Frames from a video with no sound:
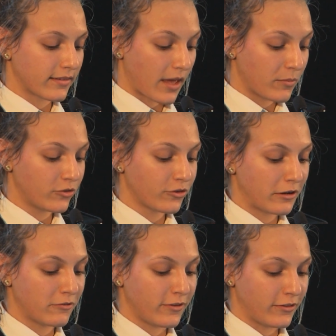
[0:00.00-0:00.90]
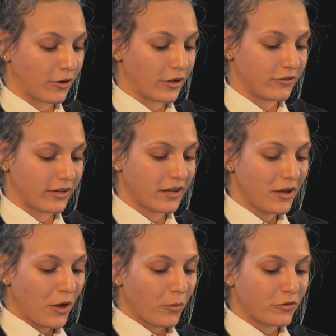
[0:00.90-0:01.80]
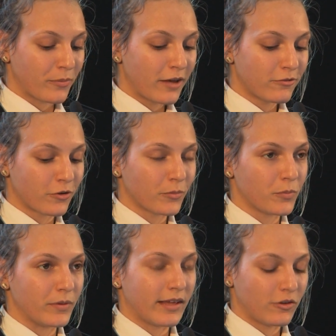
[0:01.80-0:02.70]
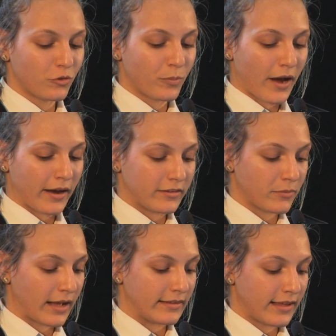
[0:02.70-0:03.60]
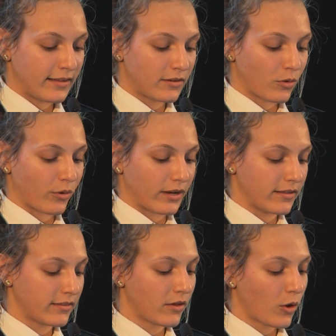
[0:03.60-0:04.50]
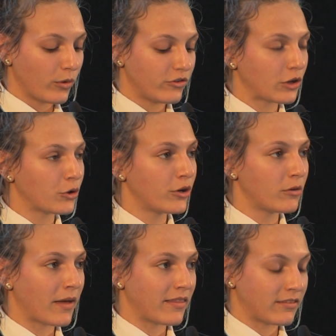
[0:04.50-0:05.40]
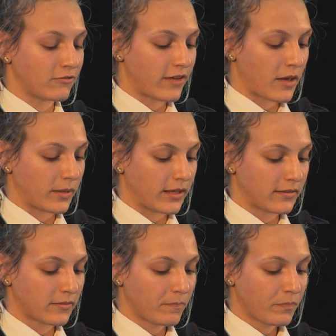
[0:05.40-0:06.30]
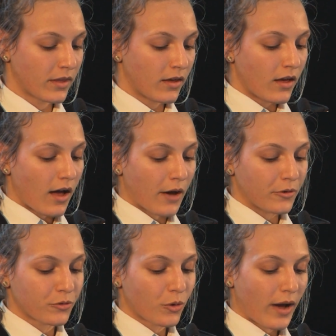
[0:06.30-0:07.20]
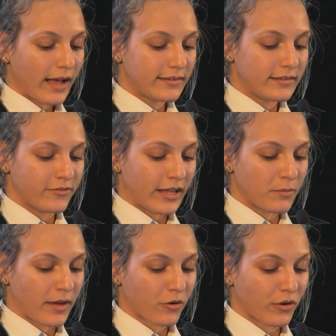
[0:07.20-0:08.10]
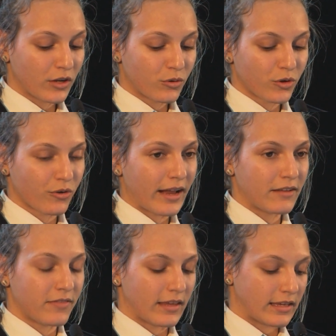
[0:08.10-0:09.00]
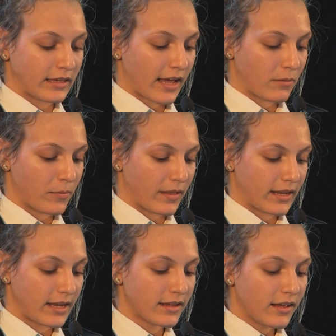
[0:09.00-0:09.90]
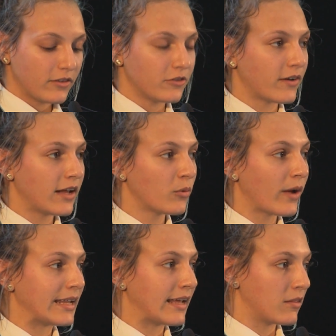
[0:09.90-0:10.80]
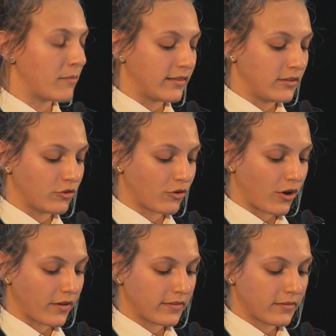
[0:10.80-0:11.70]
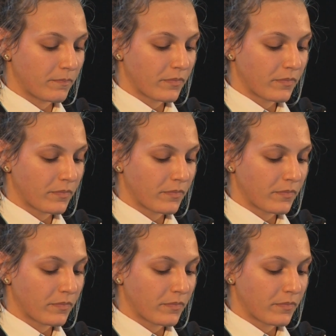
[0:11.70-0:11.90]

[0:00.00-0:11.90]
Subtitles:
chemistry and physiology, which may have formed a potential barrier to my intended audience, which included mothers and families. I was required to develop my critical and creative thinking capability to find a way to get the message across.